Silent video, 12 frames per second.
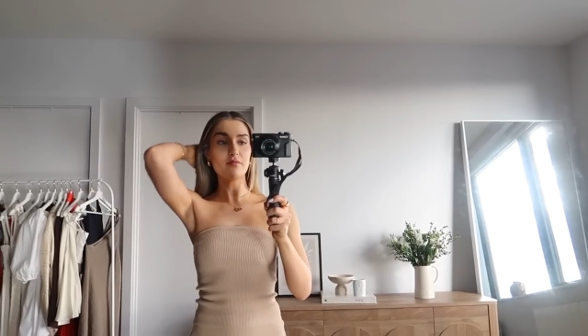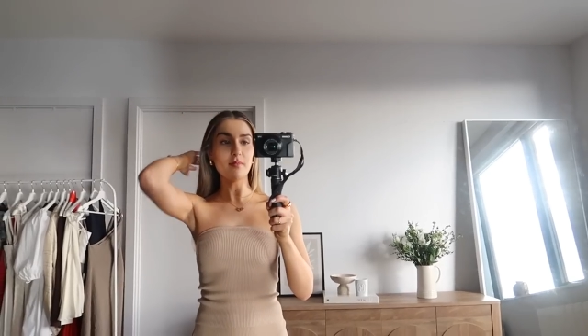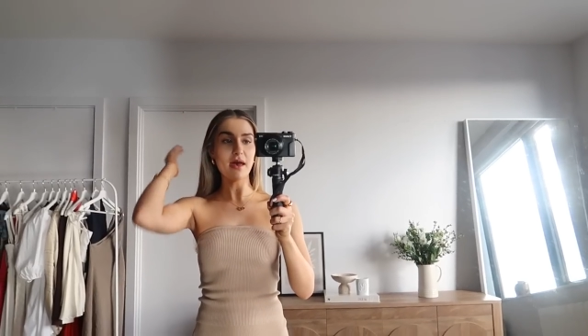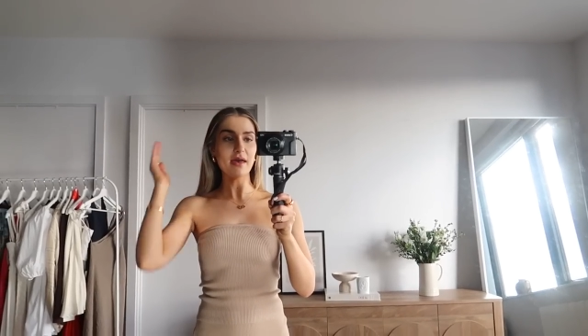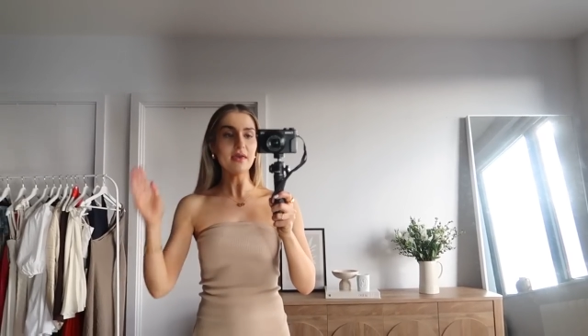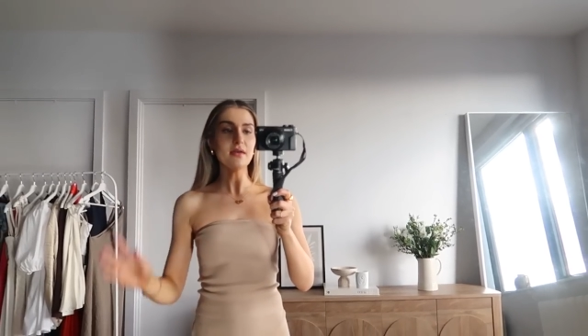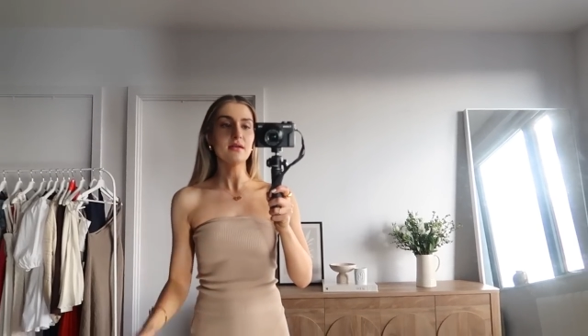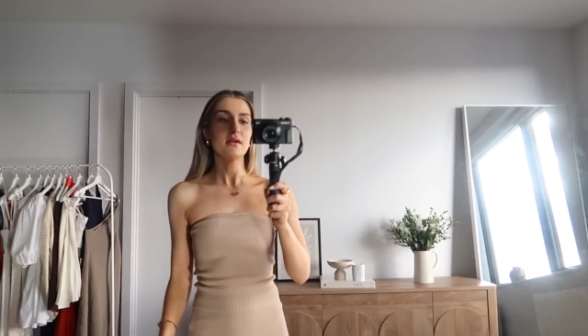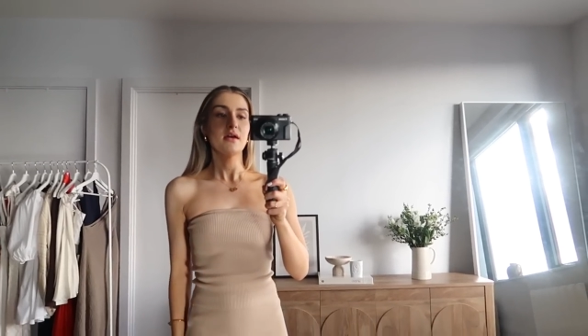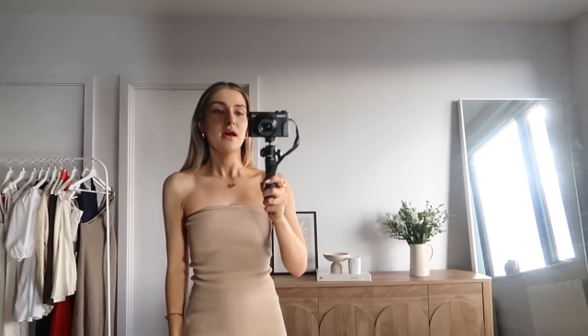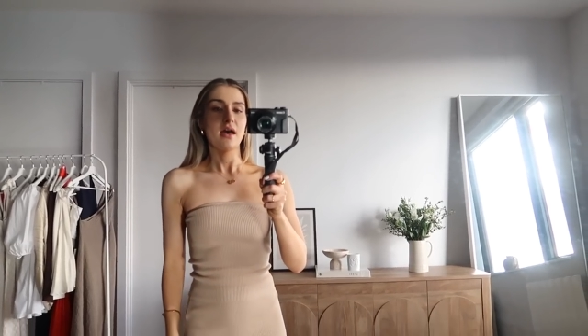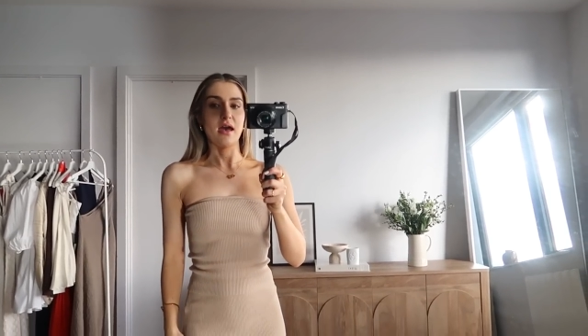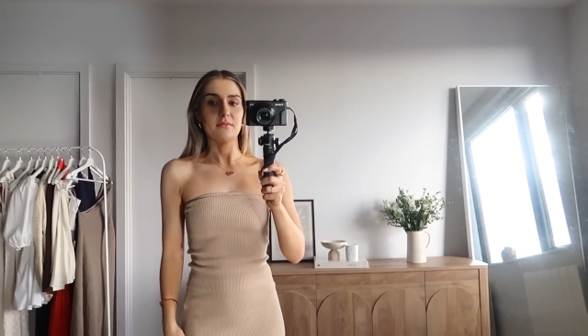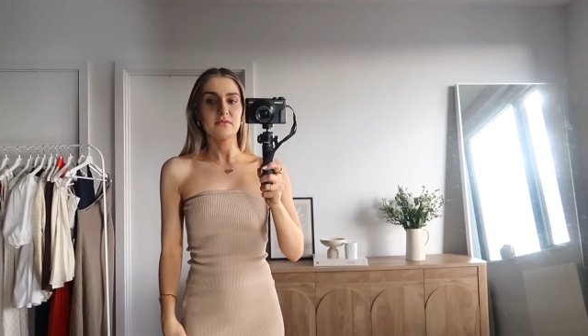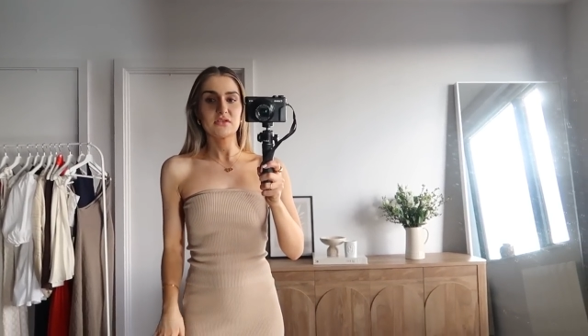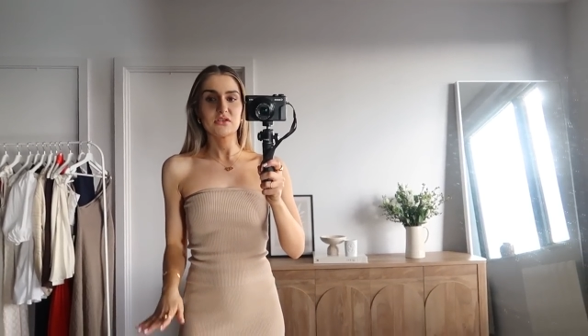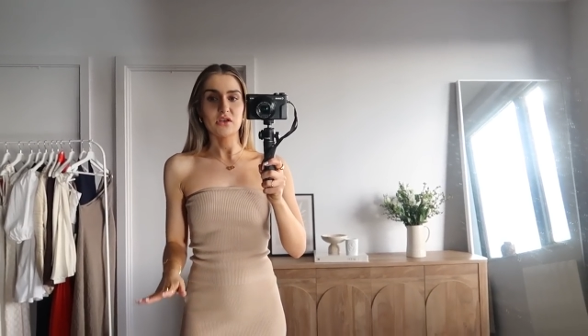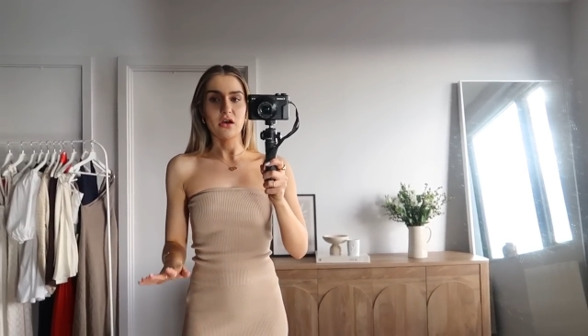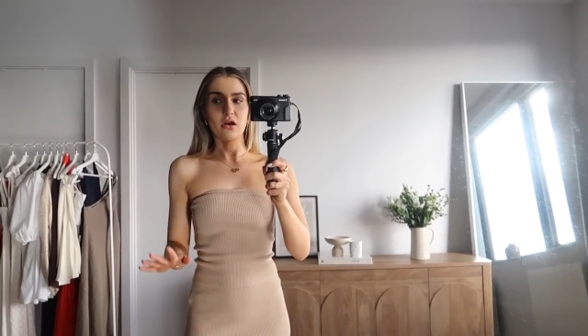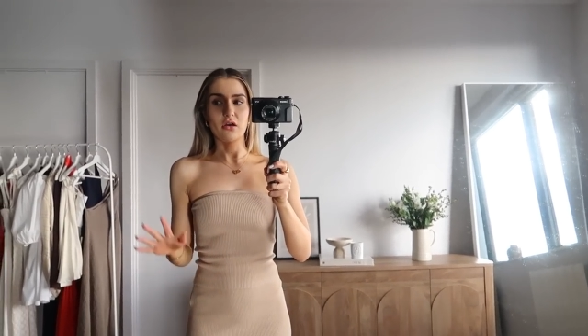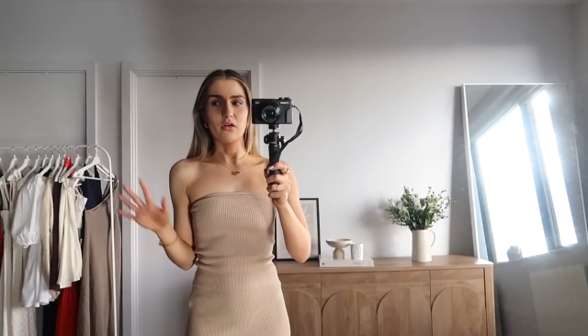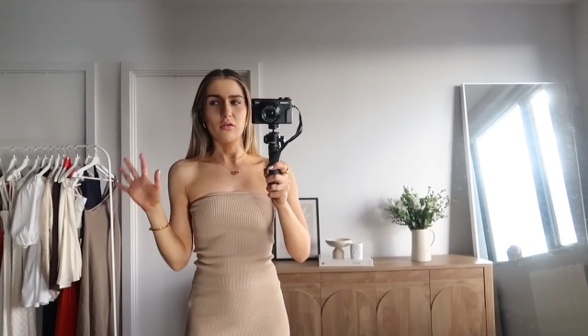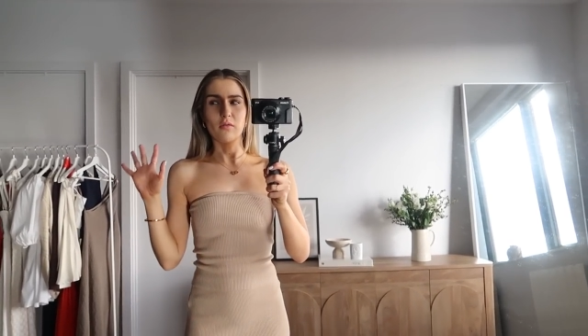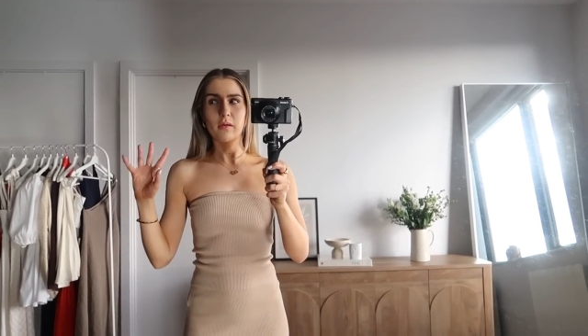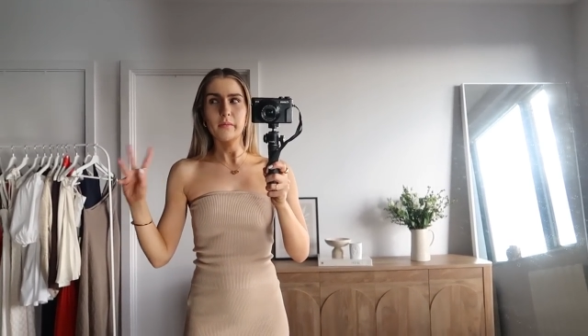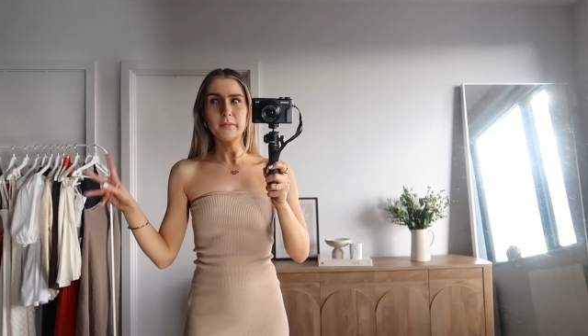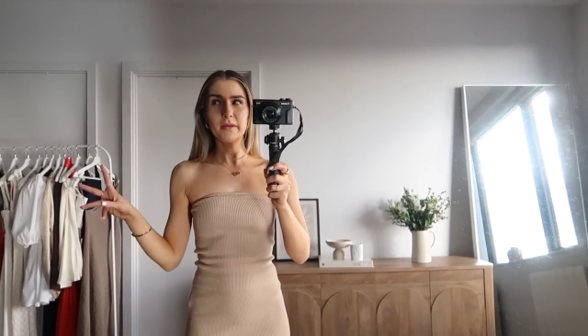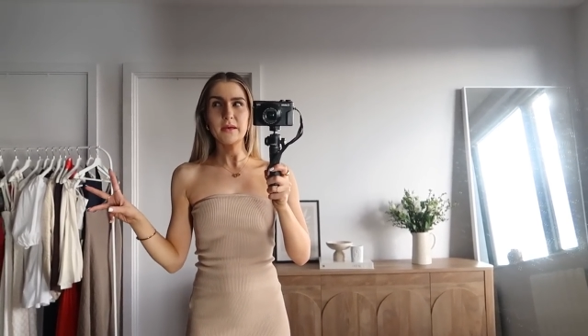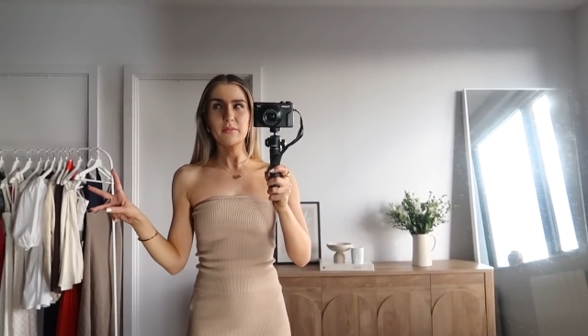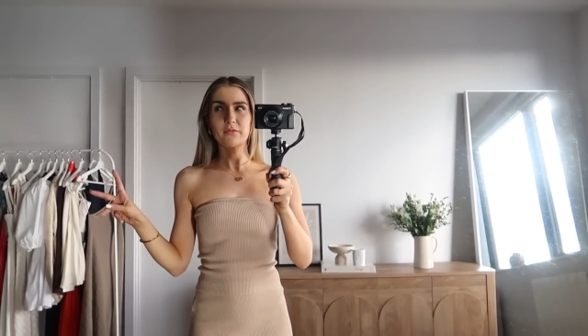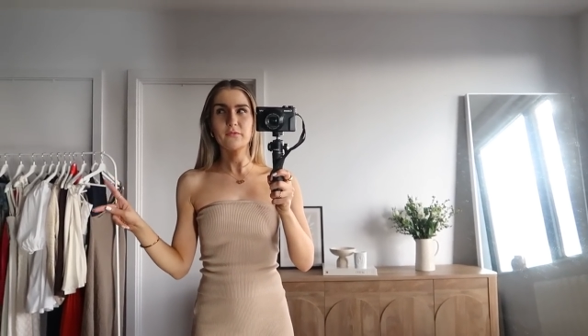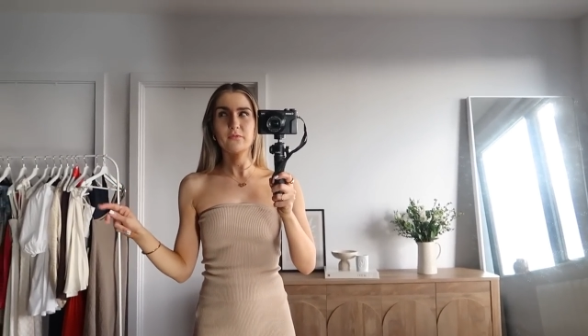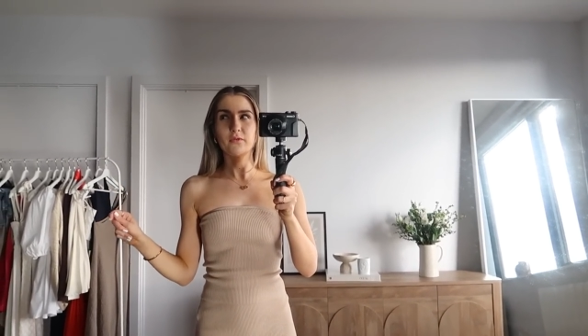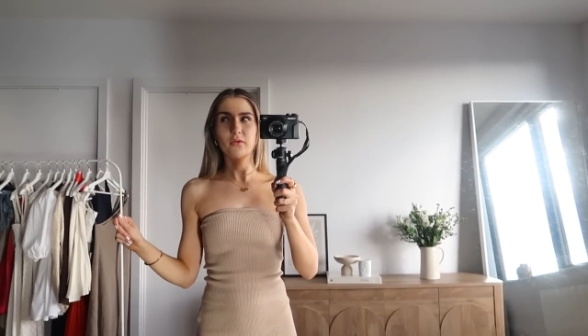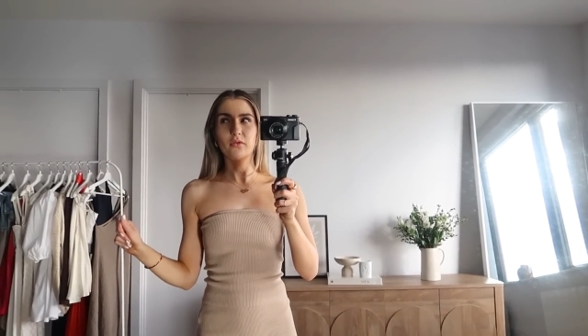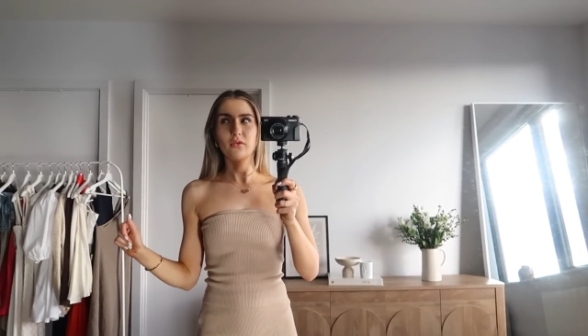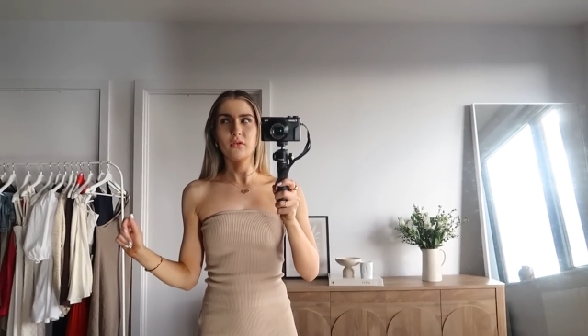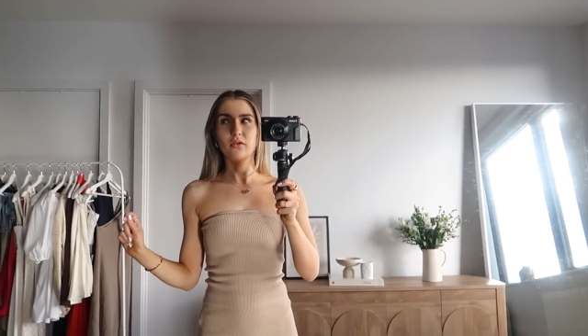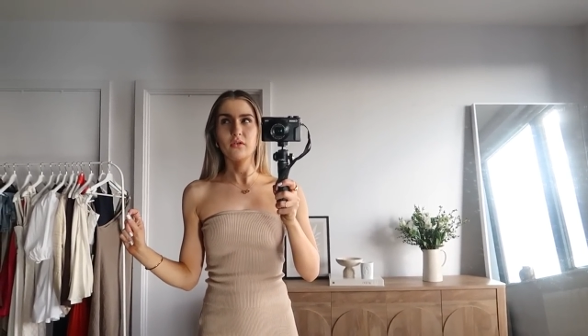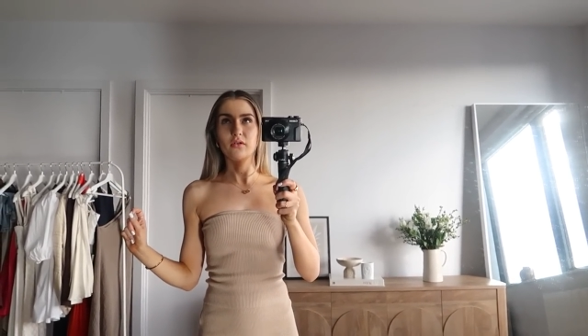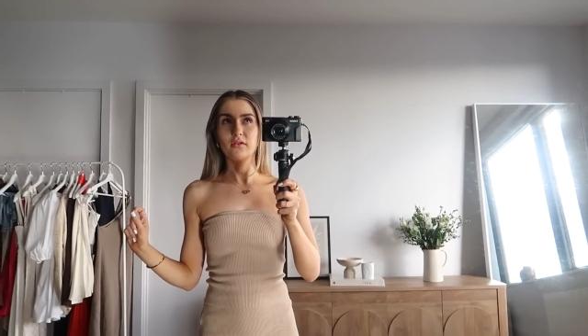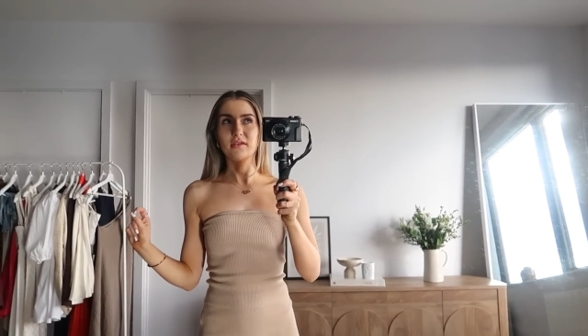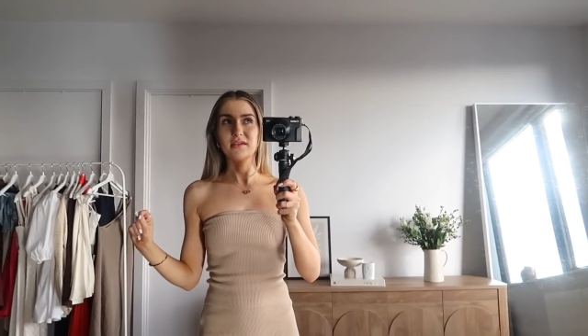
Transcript: of May. So probably before